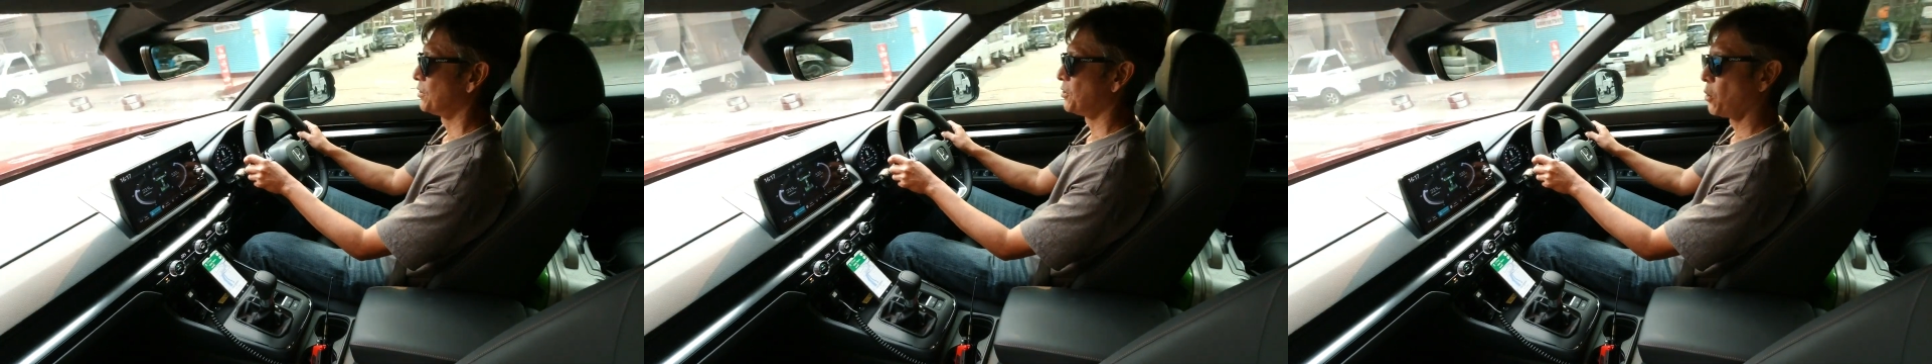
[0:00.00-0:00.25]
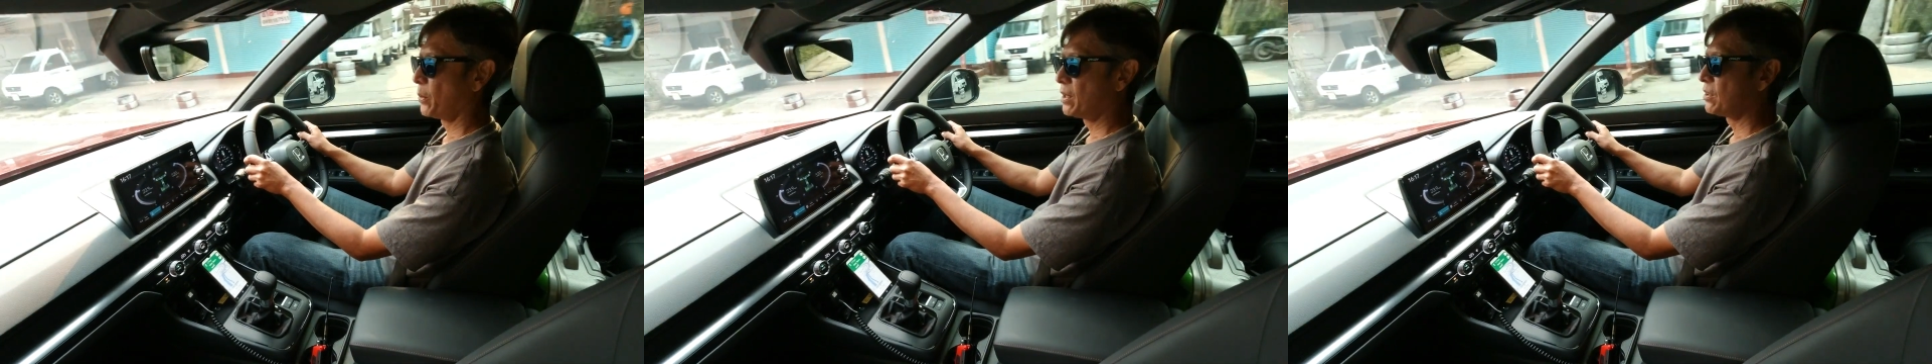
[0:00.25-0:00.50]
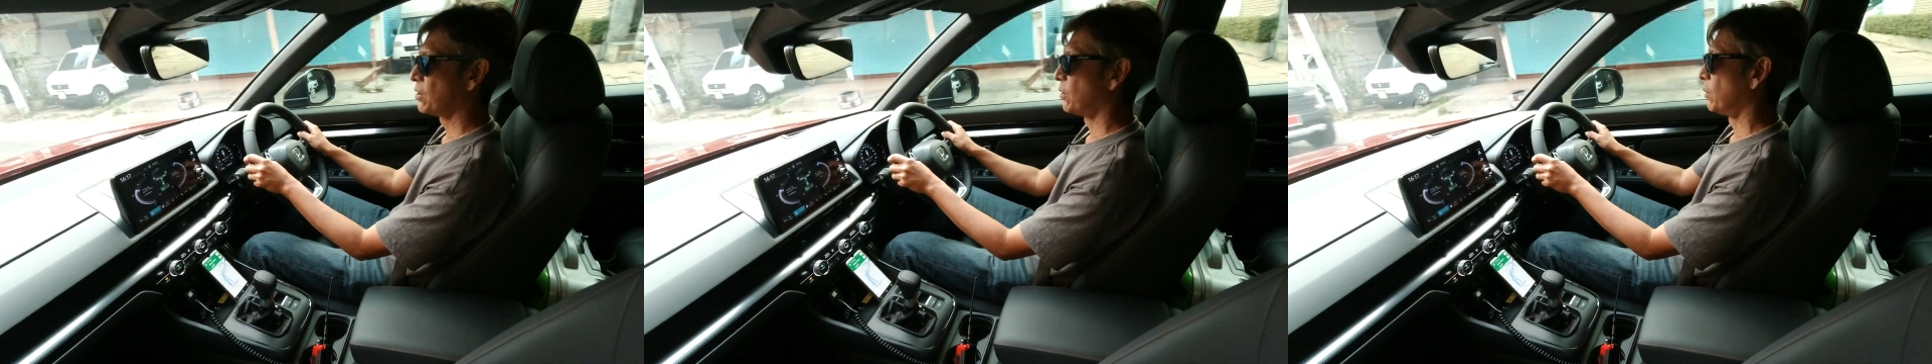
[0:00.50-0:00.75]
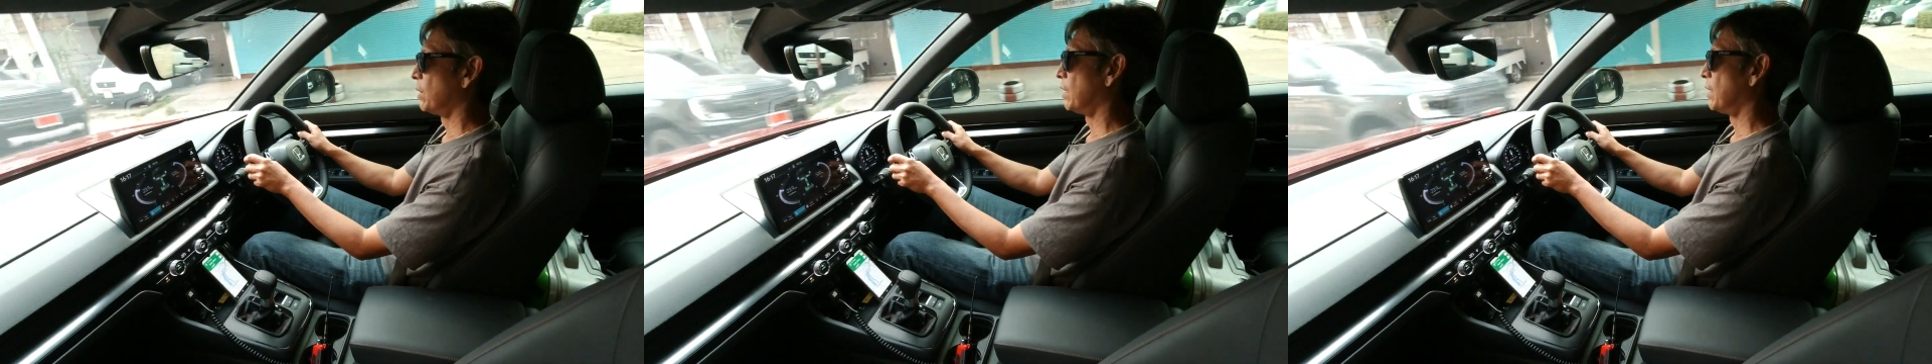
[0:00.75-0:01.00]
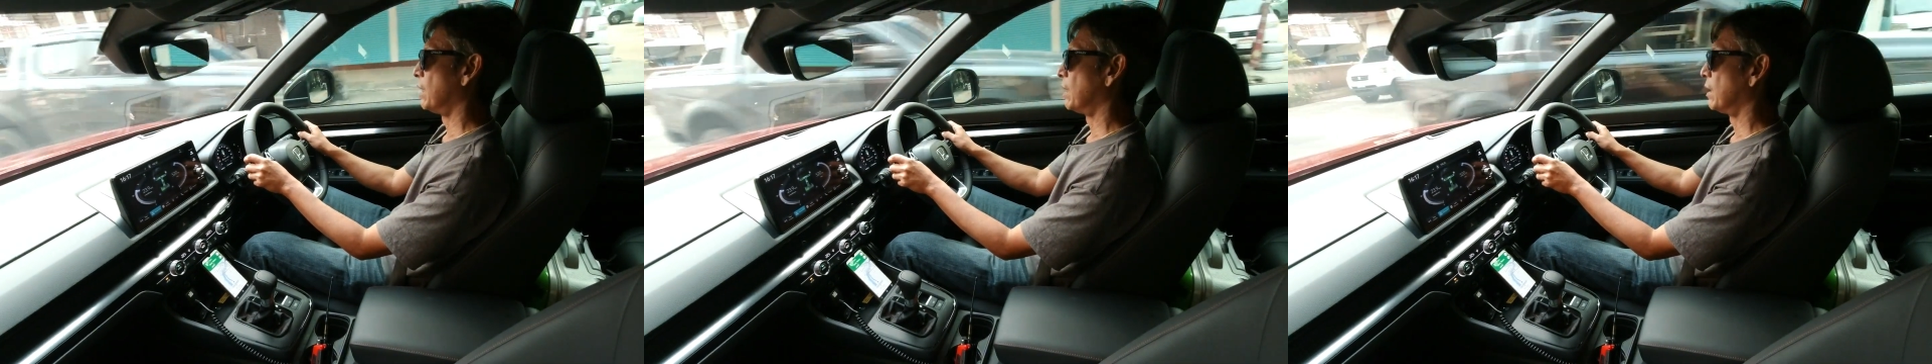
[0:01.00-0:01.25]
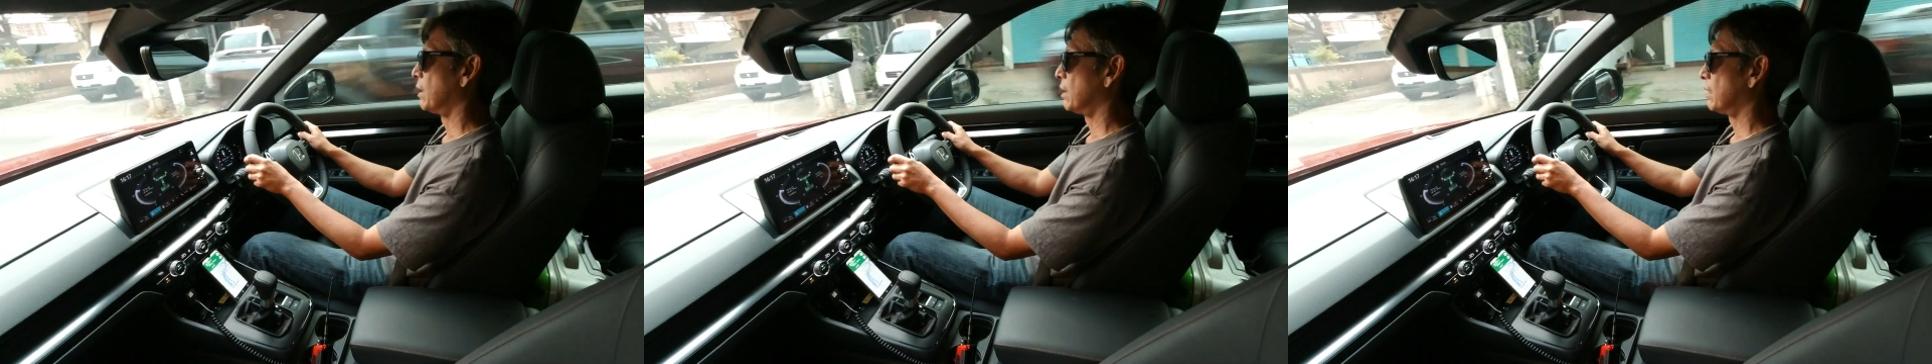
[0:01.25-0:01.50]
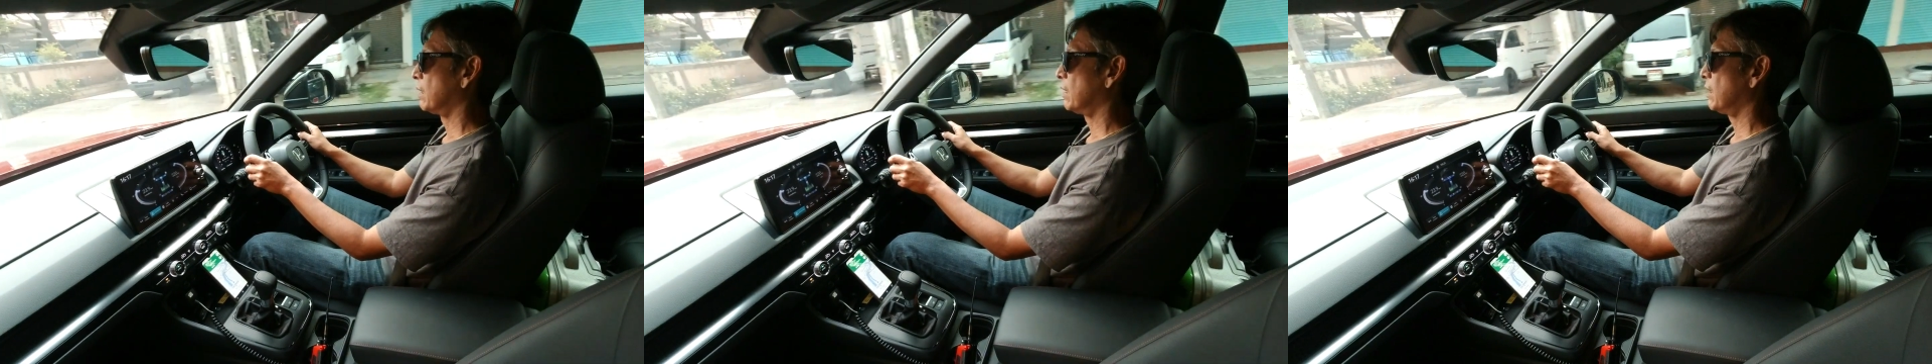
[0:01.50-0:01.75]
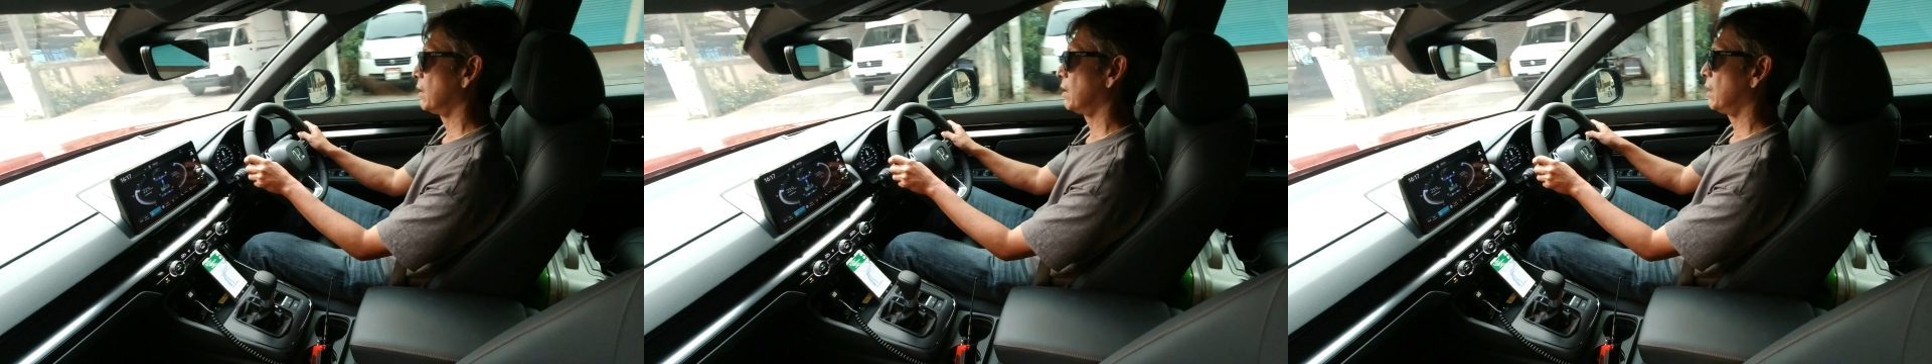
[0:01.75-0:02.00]
showing. So
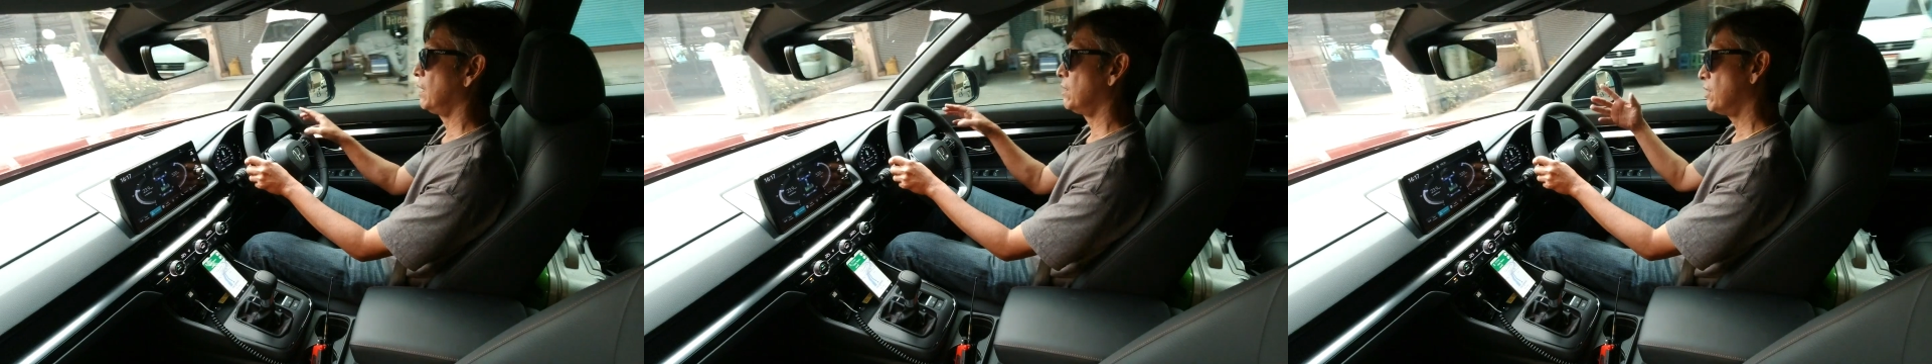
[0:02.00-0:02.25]
the